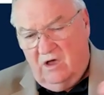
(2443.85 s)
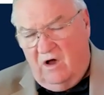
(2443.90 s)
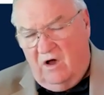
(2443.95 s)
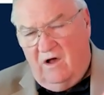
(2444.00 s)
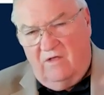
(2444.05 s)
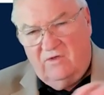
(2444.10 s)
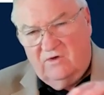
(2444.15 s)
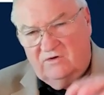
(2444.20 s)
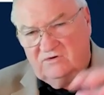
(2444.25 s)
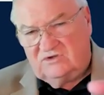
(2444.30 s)

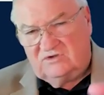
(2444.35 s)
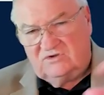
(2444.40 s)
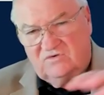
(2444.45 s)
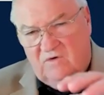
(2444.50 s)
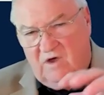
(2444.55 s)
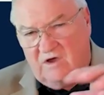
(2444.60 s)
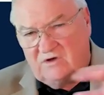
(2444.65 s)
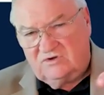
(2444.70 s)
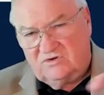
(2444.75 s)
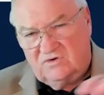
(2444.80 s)
All those
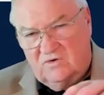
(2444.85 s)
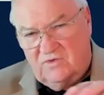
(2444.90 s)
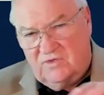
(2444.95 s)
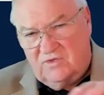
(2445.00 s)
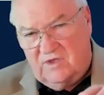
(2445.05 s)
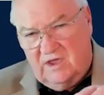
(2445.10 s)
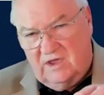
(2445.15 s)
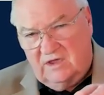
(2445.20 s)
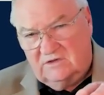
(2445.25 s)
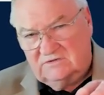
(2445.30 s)
structure
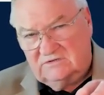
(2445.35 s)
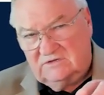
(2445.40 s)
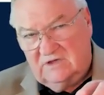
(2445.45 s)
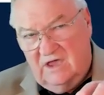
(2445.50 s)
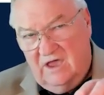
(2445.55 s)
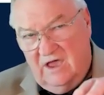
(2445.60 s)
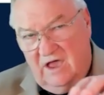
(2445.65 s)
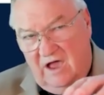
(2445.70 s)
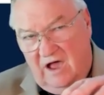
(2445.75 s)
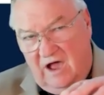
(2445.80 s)
things
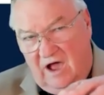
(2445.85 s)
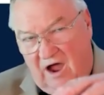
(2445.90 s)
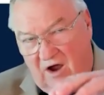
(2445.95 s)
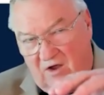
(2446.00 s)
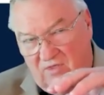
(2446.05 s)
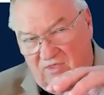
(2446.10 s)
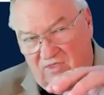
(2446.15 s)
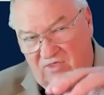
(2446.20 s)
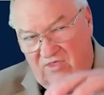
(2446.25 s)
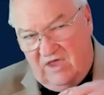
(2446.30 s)

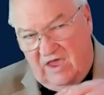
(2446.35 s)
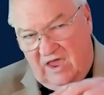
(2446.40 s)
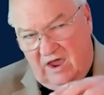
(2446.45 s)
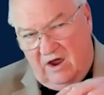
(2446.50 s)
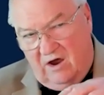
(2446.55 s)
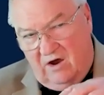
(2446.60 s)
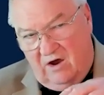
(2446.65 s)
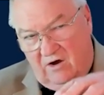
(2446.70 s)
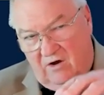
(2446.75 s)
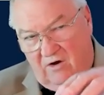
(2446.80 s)
are
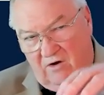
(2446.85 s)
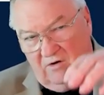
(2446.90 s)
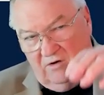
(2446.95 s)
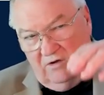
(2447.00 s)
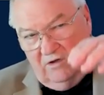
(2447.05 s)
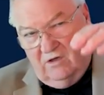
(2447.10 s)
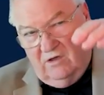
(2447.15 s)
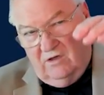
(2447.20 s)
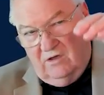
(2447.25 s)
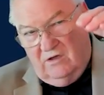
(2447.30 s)
there
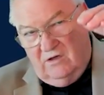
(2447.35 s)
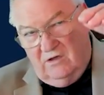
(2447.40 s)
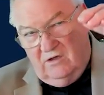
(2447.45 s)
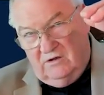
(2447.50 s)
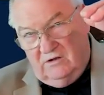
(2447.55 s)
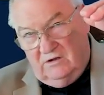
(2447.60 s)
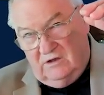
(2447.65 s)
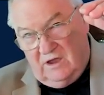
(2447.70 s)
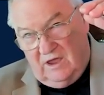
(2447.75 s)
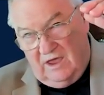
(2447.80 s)

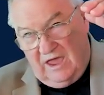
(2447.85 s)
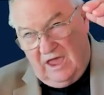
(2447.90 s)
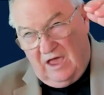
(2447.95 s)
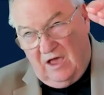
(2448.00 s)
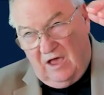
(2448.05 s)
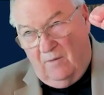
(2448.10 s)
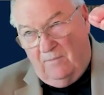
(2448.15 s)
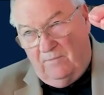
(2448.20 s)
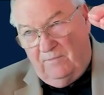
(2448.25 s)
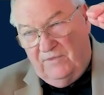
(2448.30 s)
to
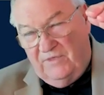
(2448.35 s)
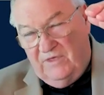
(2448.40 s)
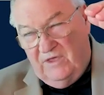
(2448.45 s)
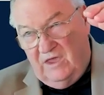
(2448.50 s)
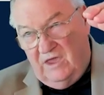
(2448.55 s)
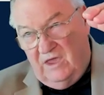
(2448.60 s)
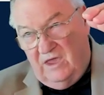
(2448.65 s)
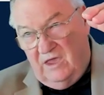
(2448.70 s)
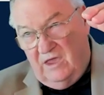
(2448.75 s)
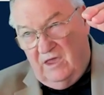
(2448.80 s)
help
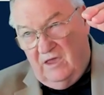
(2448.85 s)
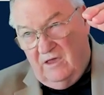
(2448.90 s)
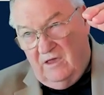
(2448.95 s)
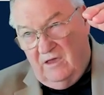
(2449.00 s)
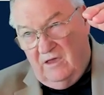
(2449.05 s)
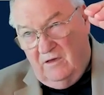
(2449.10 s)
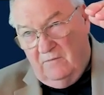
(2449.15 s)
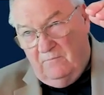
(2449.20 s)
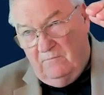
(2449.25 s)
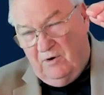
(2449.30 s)
the
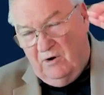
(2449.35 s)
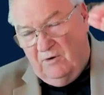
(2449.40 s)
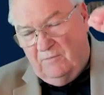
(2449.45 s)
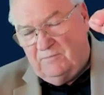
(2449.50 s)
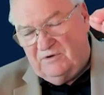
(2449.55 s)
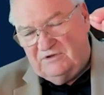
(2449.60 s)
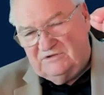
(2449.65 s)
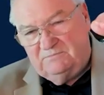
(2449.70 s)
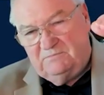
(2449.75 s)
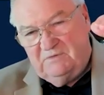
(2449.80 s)

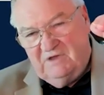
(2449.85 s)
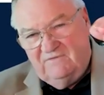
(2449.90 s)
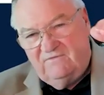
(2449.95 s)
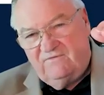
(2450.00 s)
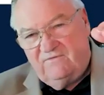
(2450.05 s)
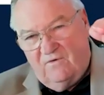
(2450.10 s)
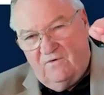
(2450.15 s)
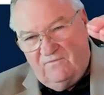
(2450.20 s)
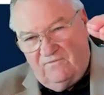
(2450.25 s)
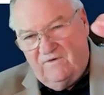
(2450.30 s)
purpose be
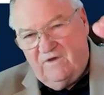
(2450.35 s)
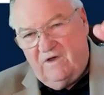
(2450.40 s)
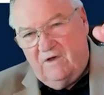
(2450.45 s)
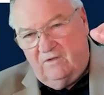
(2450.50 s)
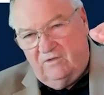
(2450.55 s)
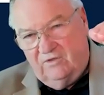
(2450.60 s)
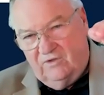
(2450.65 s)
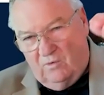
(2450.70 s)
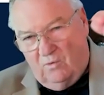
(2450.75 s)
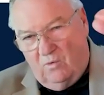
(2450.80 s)

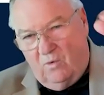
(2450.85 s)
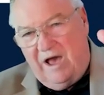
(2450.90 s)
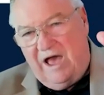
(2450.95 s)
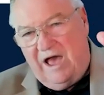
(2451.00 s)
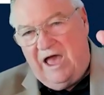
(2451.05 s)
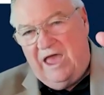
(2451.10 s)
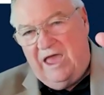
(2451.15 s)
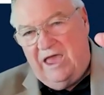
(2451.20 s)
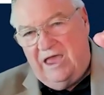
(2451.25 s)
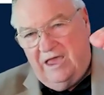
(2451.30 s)
fulfilled, the
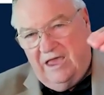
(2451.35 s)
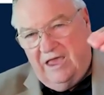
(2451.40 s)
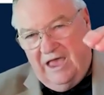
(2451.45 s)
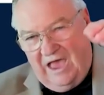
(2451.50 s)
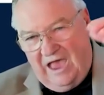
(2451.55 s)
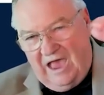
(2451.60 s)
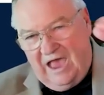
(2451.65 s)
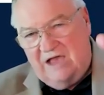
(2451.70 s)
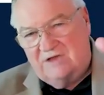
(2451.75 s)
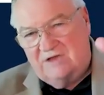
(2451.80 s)
why
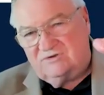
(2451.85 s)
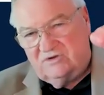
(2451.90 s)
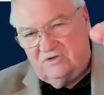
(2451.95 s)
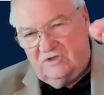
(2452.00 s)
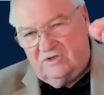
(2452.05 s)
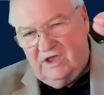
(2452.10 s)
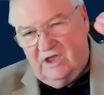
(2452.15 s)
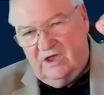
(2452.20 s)
actually